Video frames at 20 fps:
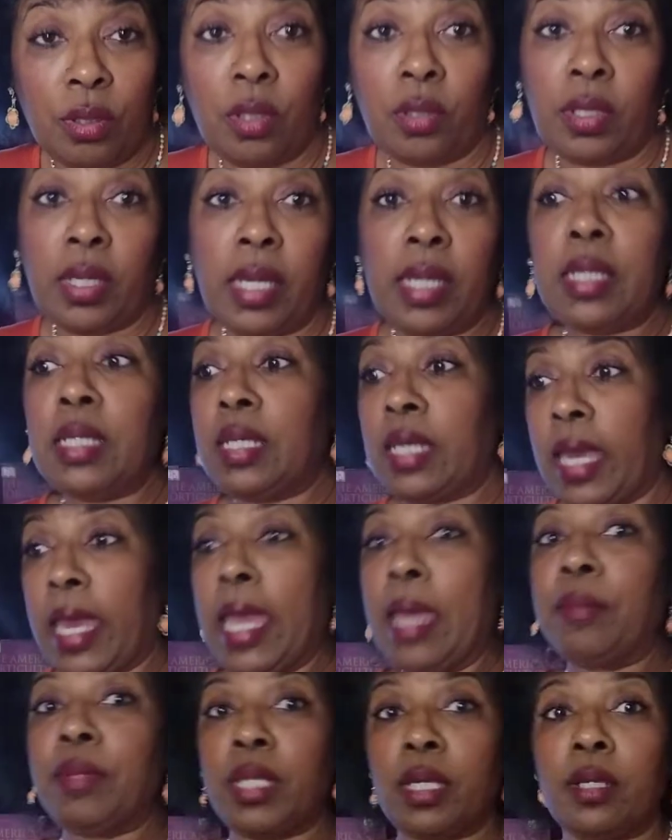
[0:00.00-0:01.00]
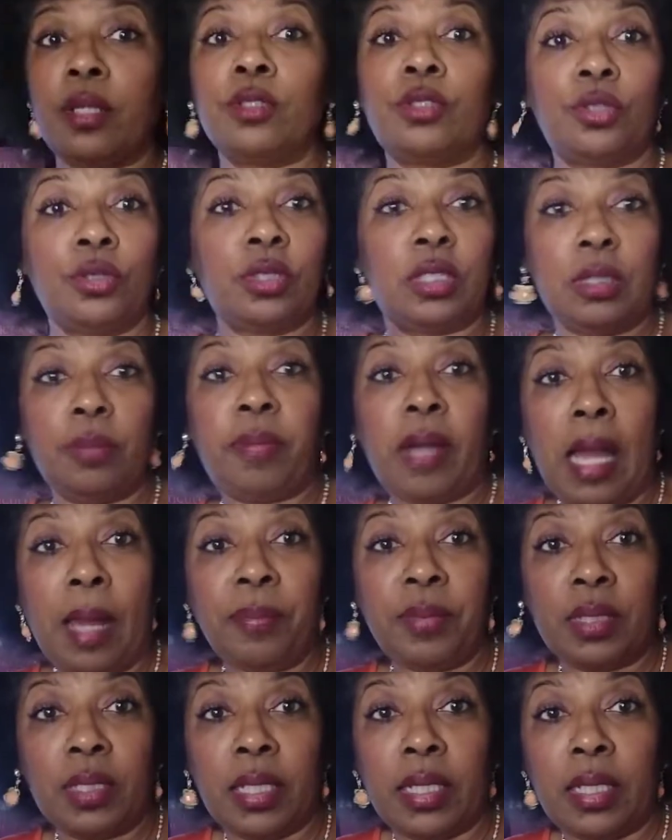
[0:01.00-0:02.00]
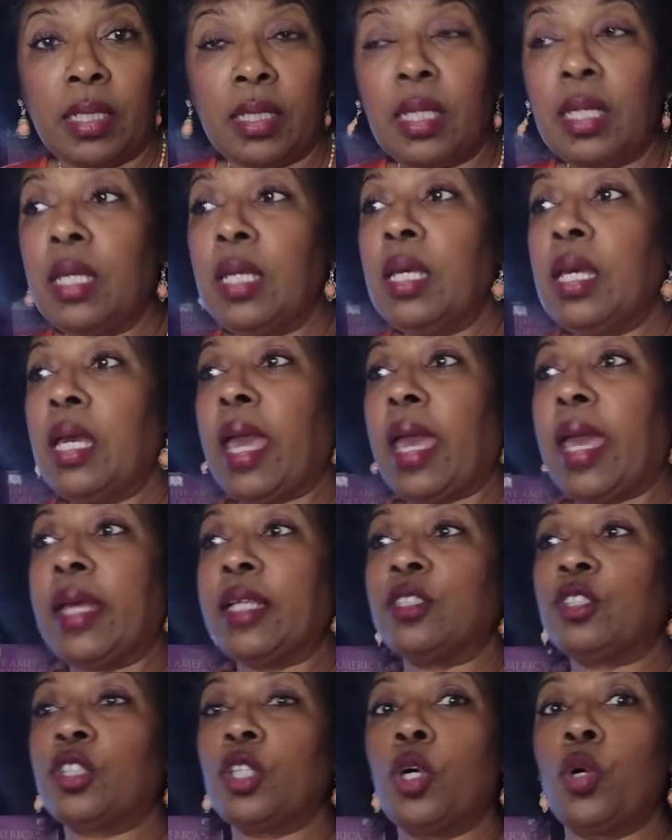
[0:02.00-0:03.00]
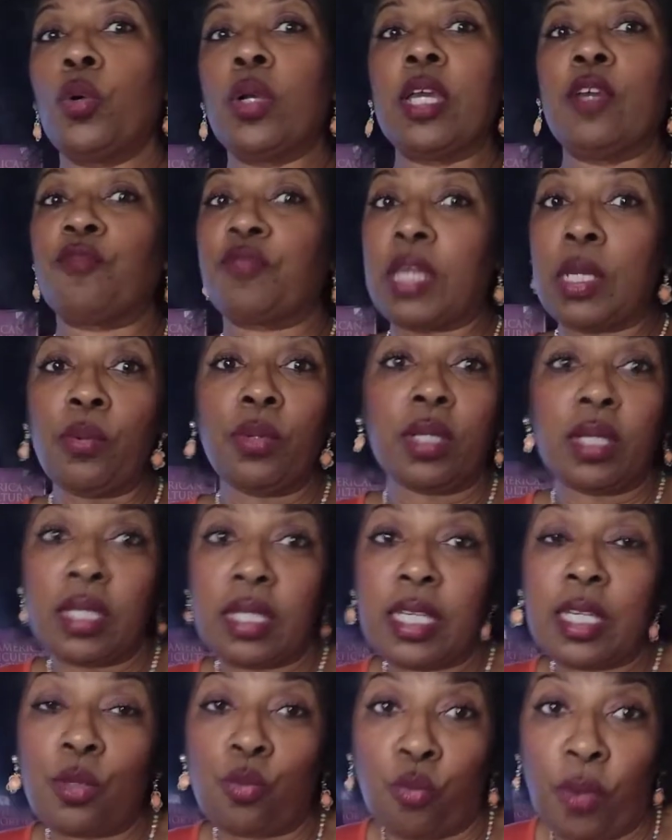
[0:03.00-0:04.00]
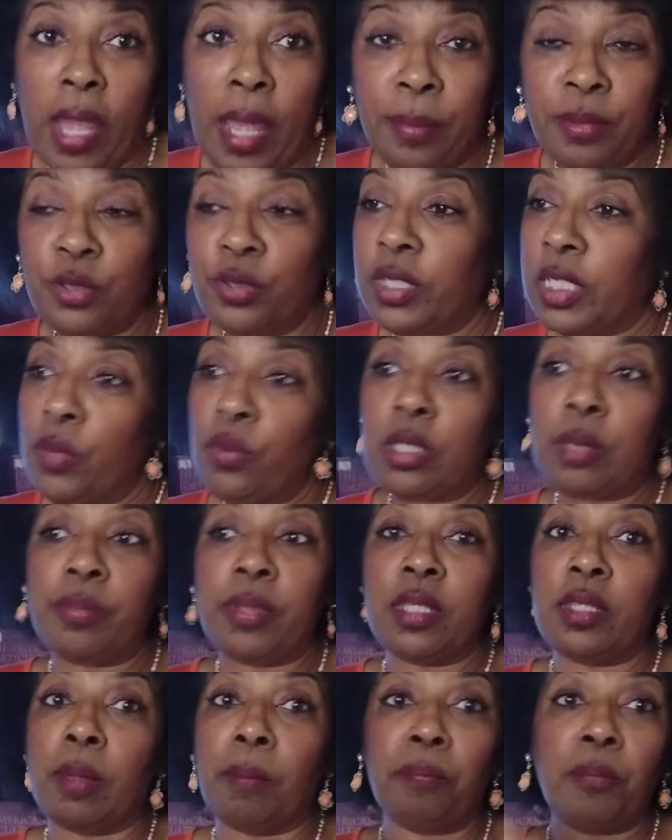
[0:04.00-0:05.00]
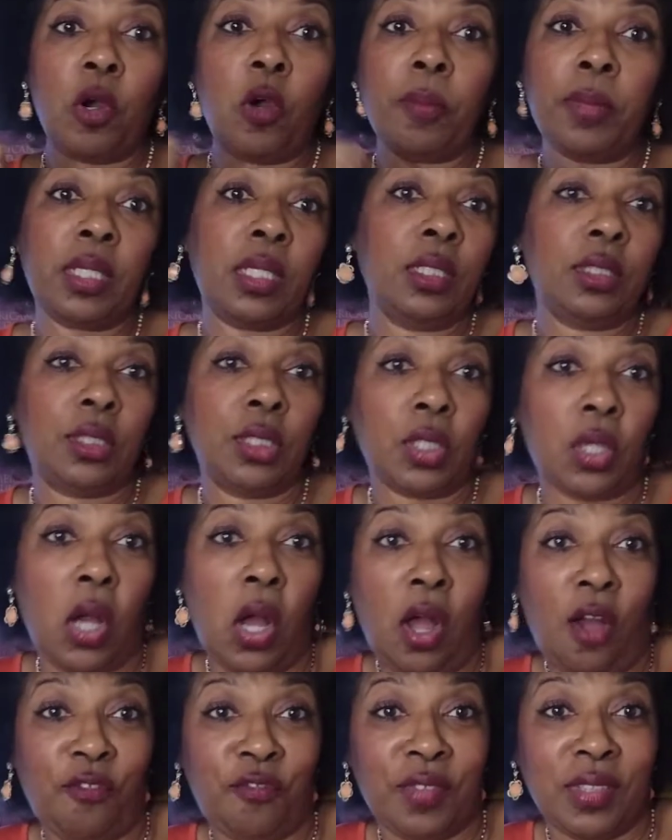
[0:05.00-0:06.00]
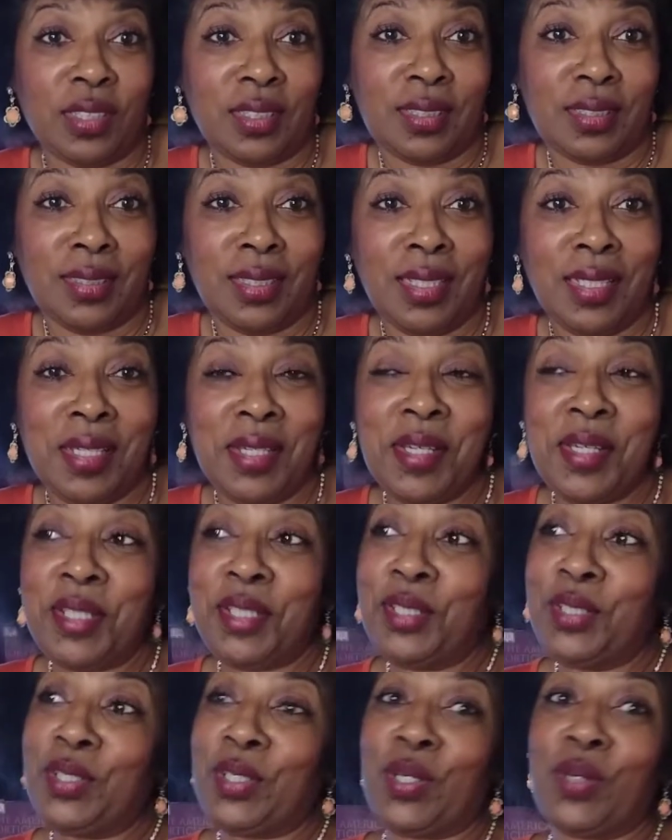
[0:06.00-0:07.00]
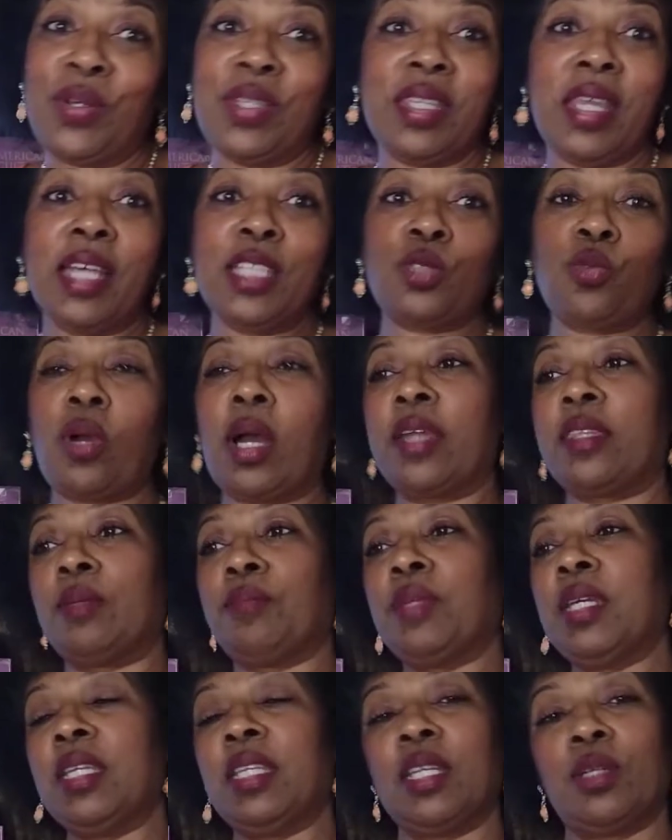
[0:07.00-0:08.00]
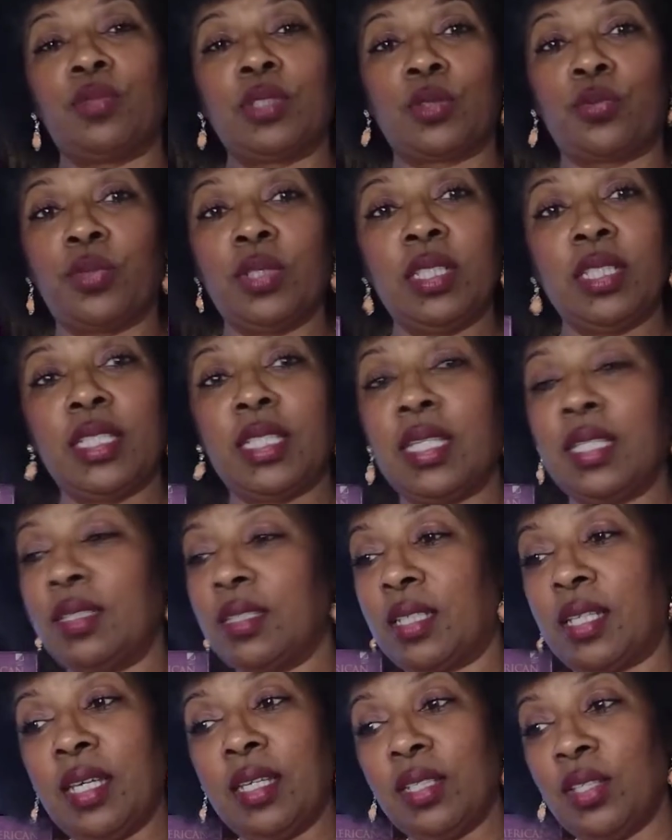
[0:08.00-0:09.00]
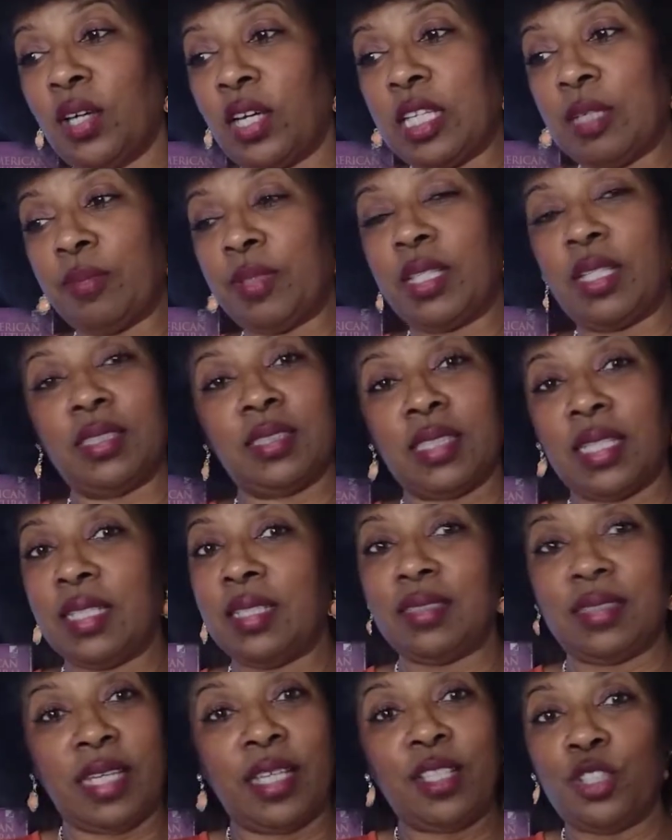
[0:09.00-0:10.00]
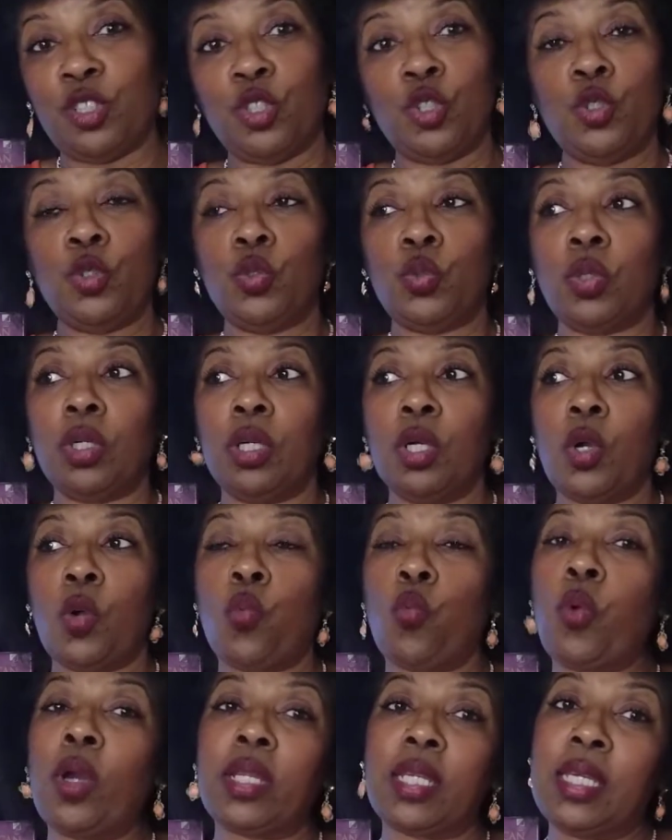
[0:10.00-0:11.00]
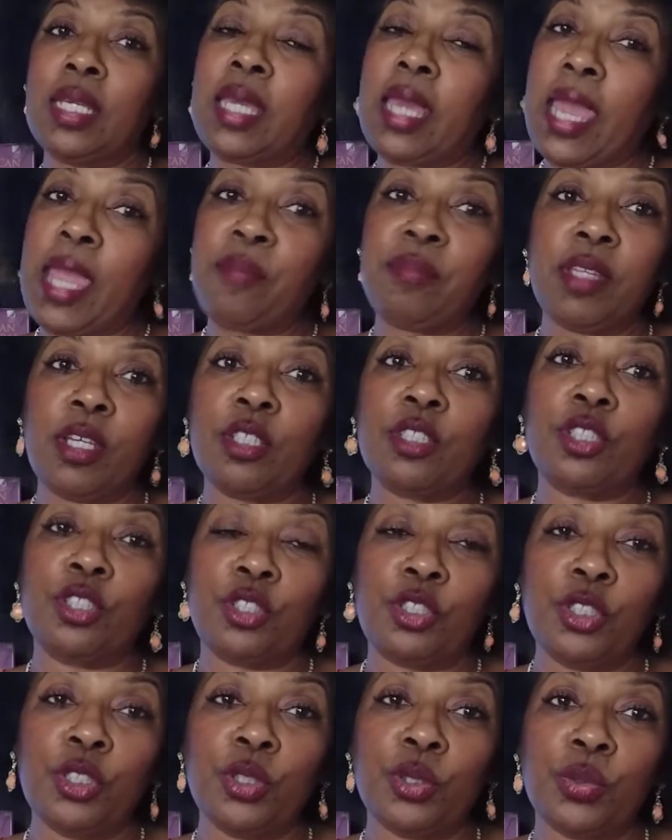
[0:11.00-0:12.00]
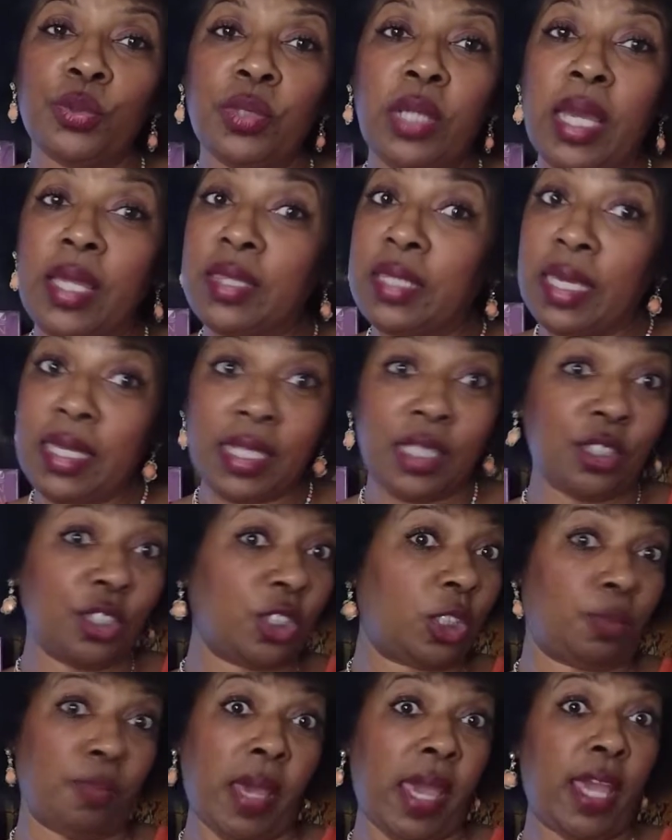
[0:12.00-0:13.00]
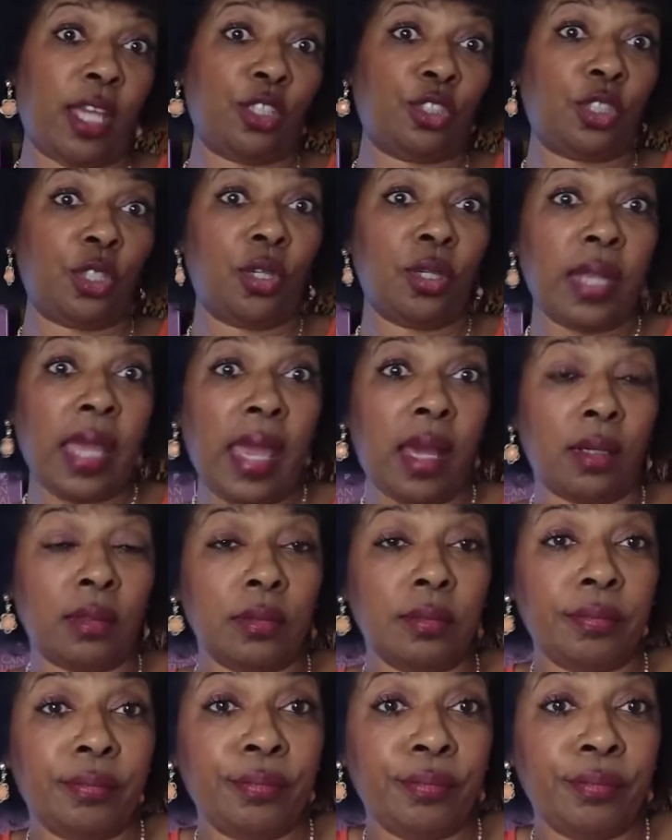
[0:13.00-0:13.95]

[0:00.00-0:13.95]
Okay, he came there to depopulate. And so if they were going to get raptured, it would have been the moment he took office. And that's why the media was really getting on him, because they knew what he came there to do. And then he just smashed on out.